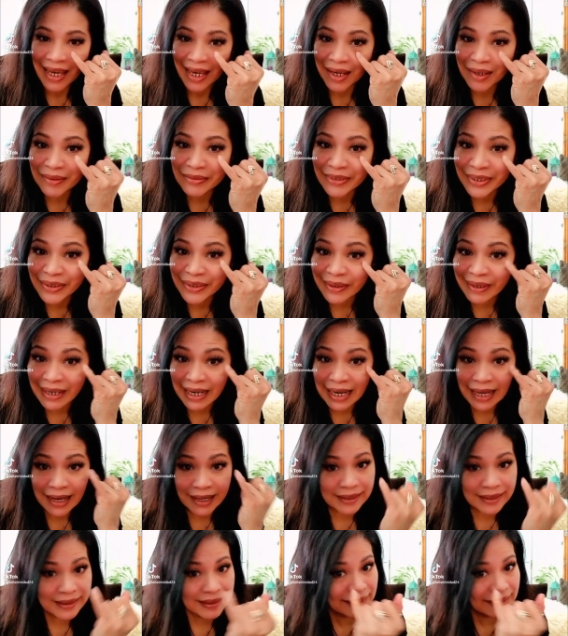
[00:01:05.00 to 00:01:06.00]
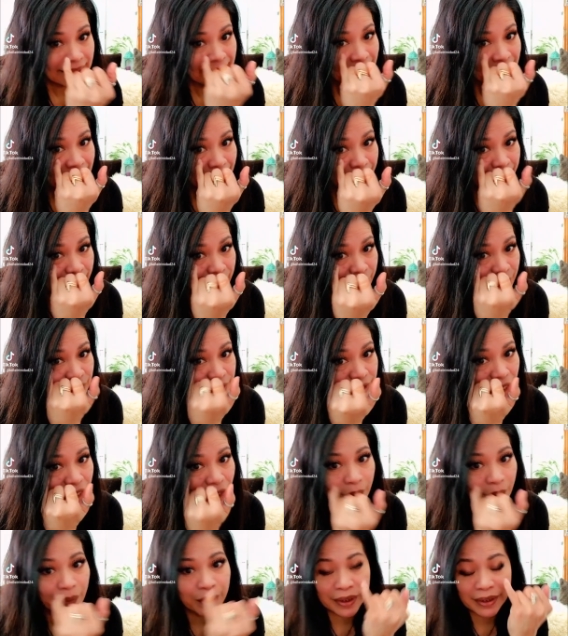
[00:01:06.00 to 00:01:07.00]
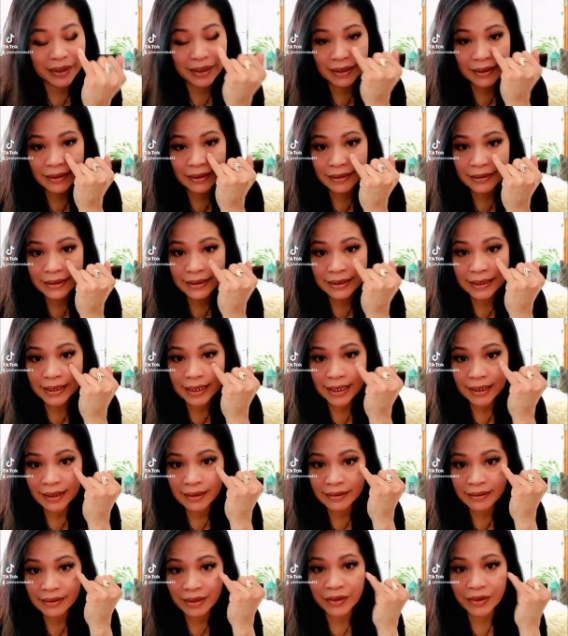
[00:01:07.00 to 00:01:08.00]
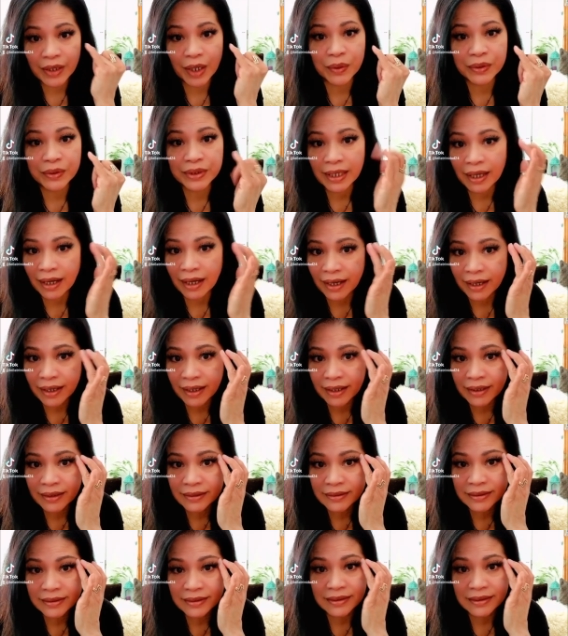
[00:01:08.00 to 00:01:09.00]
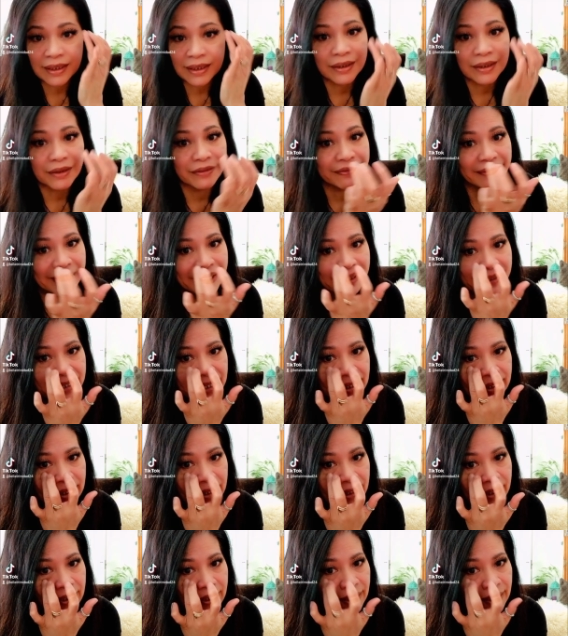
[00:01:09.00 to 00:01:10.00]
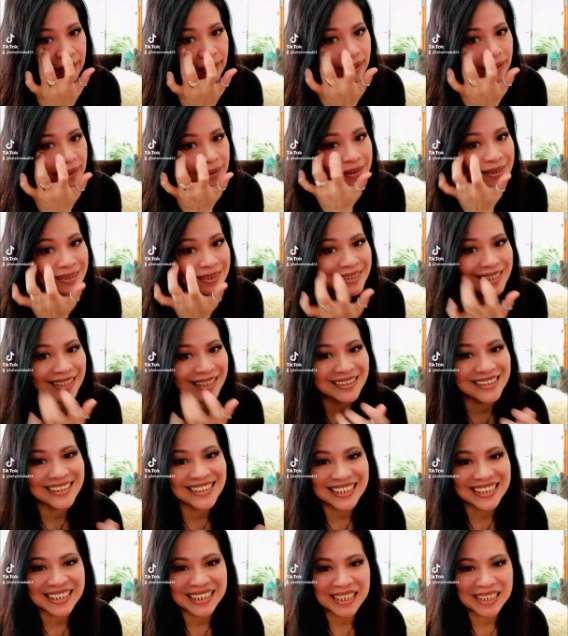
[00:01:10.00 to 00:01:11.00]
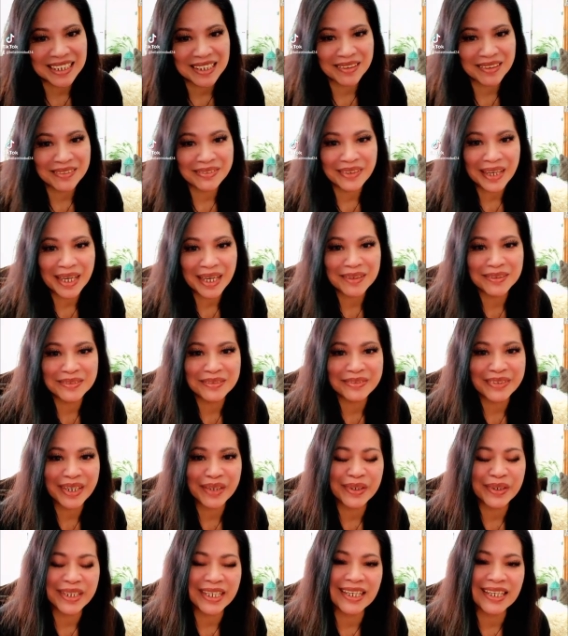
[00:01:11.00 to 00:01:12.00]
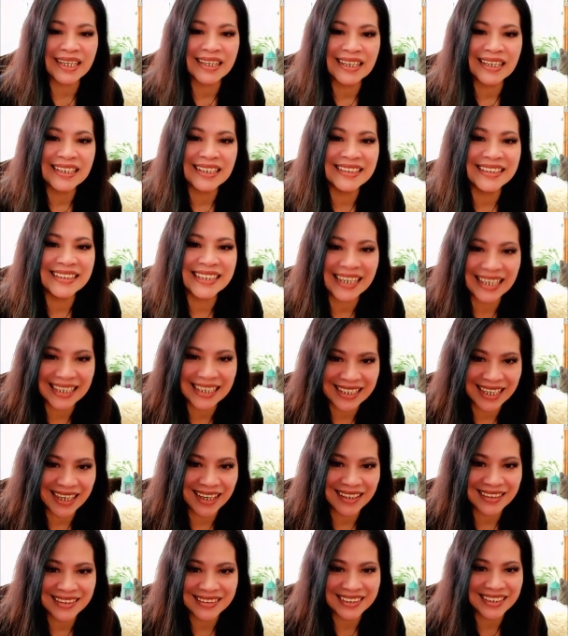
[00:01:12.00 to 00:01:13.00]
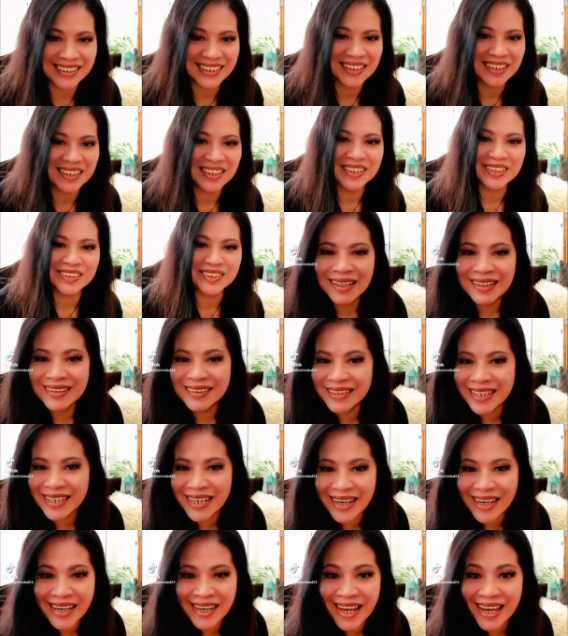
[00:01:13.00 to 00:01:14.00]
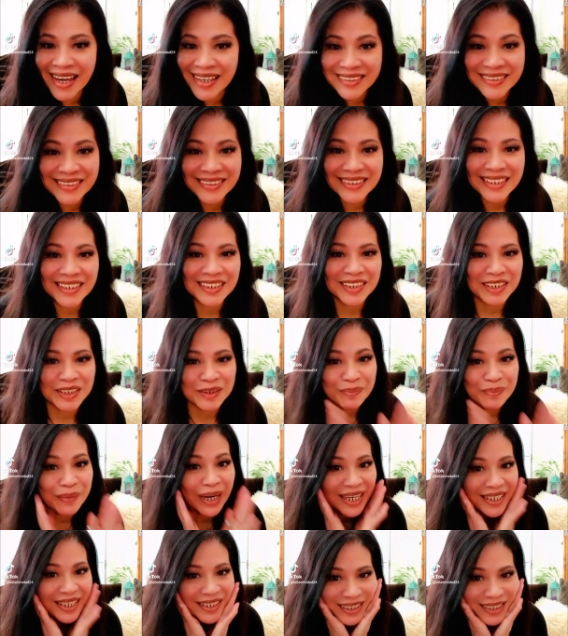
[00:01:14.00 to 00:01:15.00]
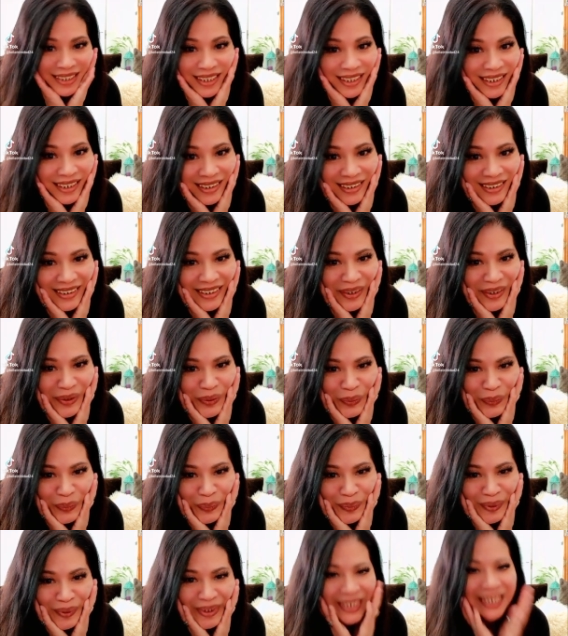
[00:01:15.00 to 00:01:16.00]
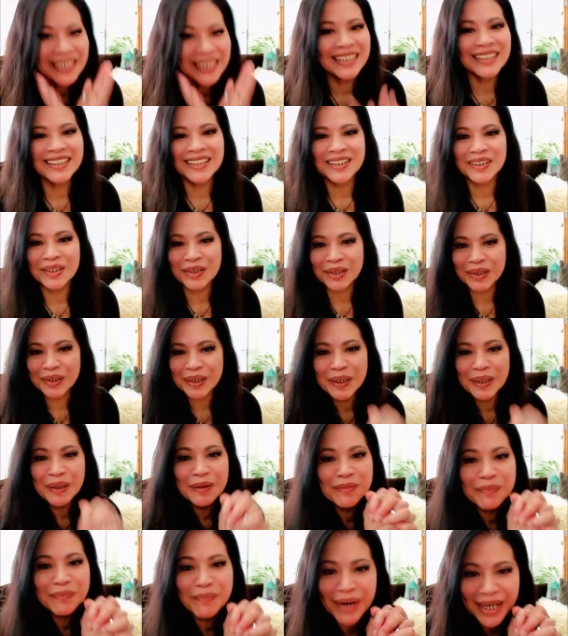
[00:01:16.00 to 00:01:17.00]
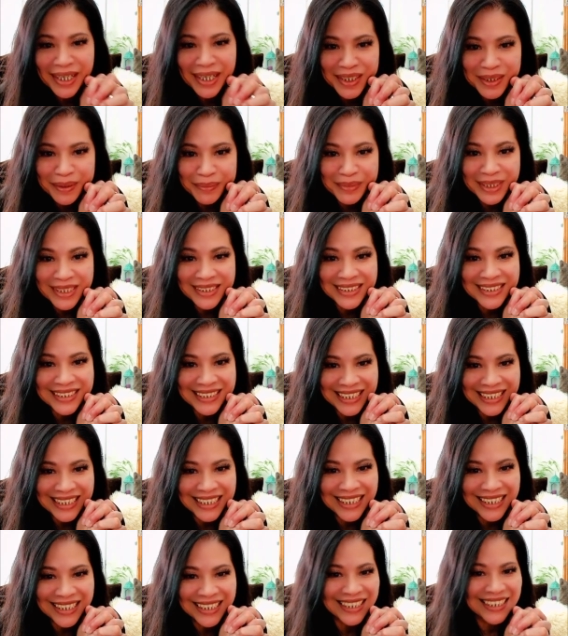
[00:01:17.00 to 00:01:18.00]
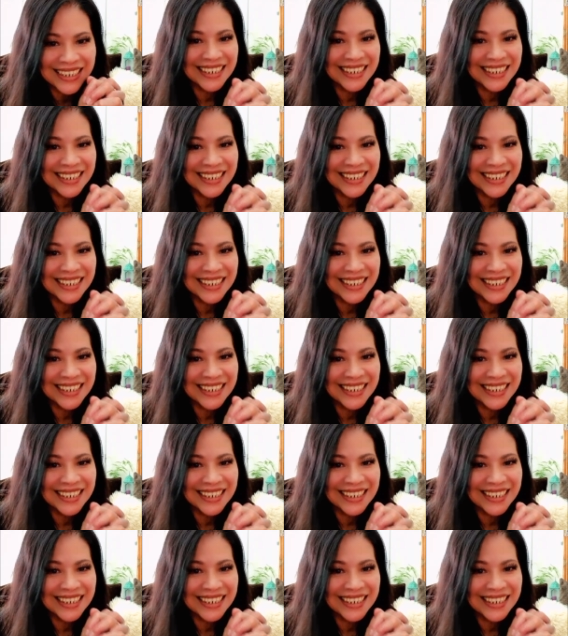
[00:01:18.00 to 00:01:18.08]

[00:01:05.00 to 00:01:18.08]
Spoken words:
ever lightly, because our skin around the eyes are very sensitive and very delicate. The next is my serum, vitamin C,